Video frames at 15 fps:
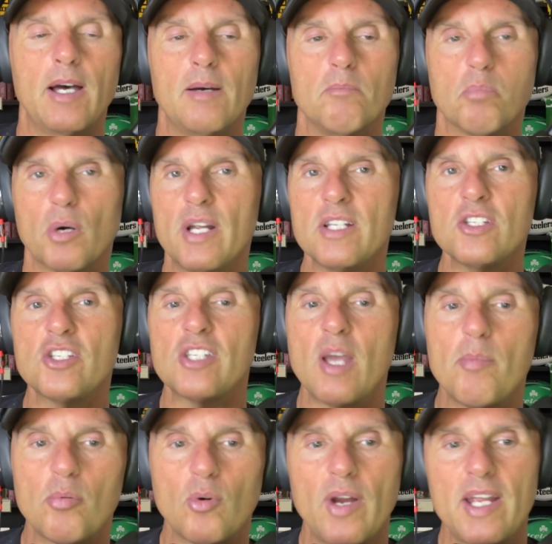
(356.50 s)
Britain
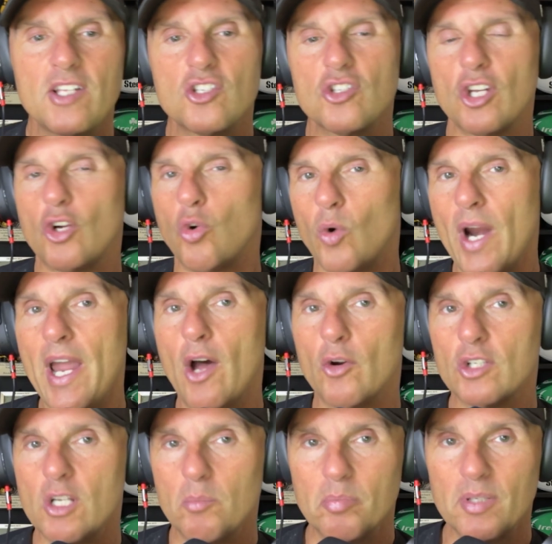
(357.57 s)
separates the crown
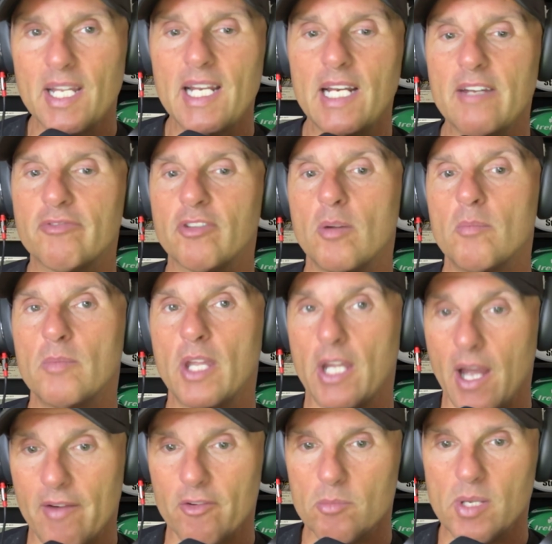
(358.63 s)
completely from the
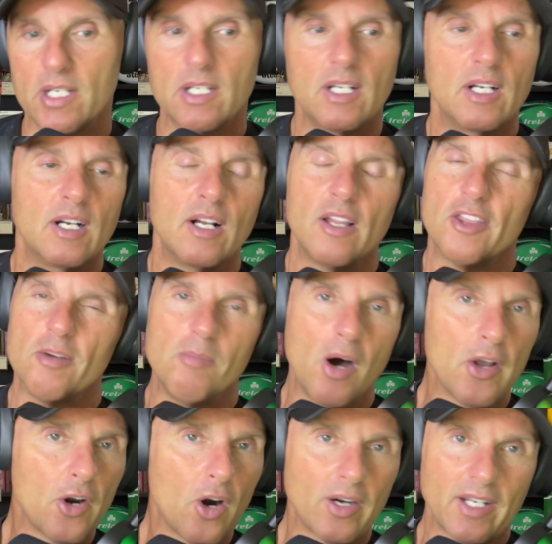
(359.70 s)
government. The
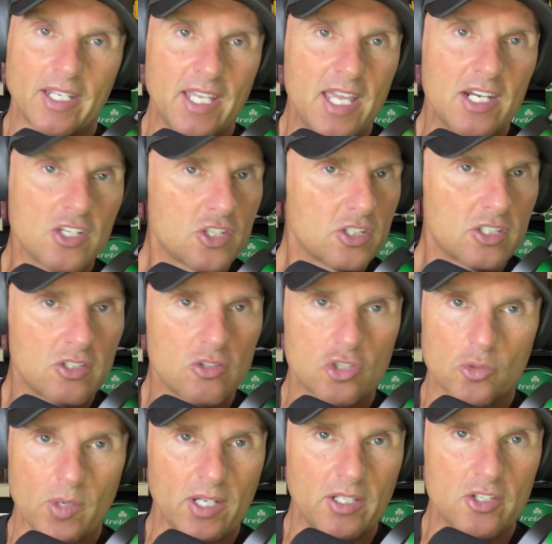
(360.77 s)
monarch, again, is
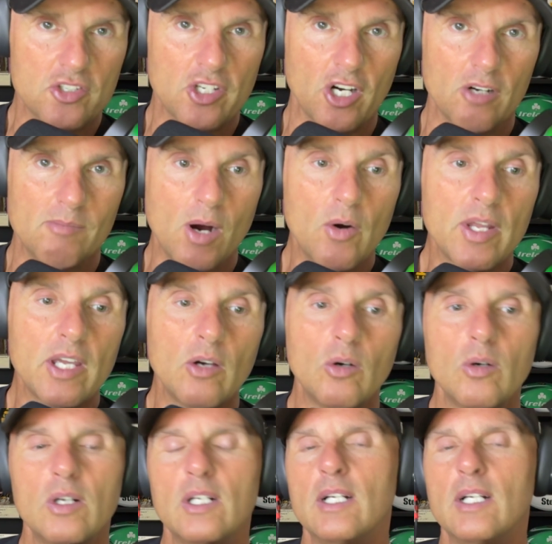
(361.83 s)
strictly ceremonial.